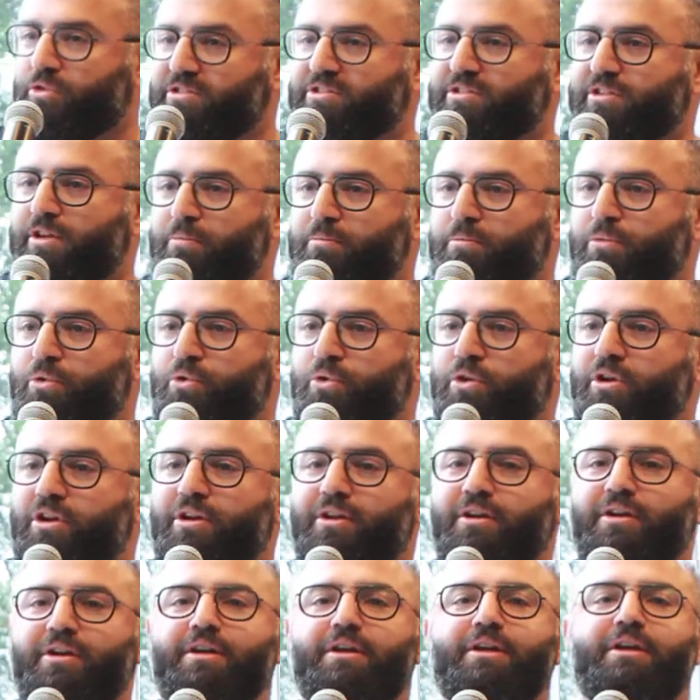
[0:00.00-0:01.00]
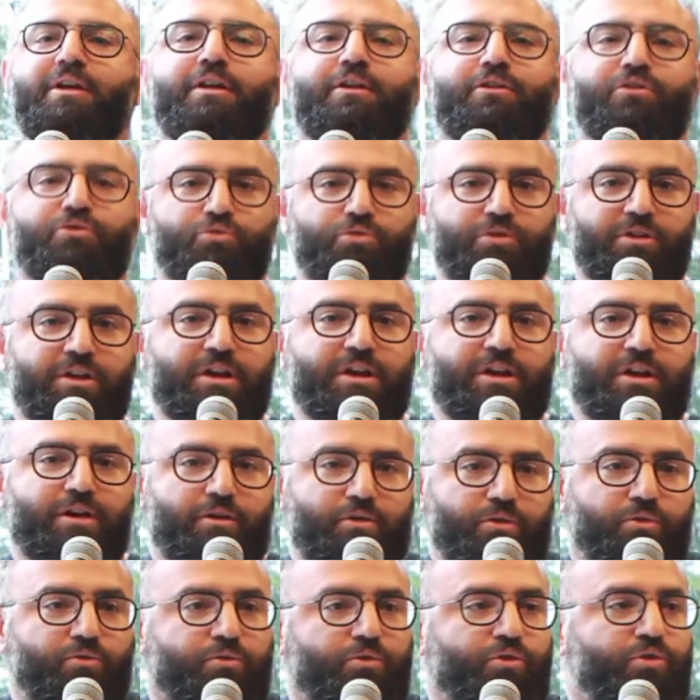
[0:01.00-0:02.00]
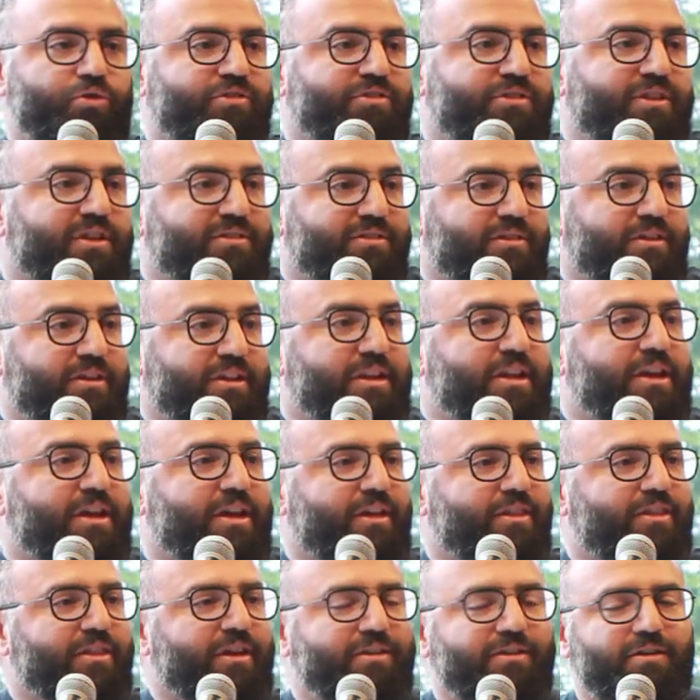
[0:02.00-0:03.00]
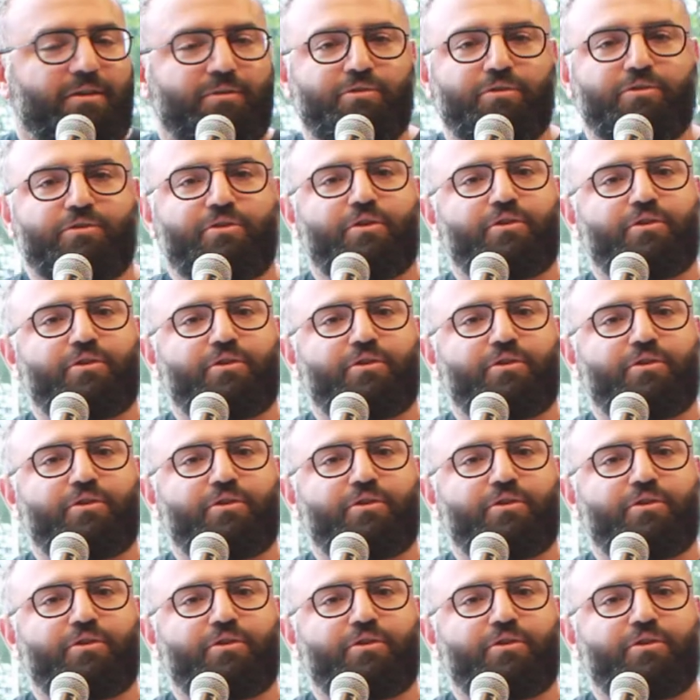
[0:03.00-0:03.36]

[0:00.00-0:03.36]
Istanbul, to the Constantinia at that time,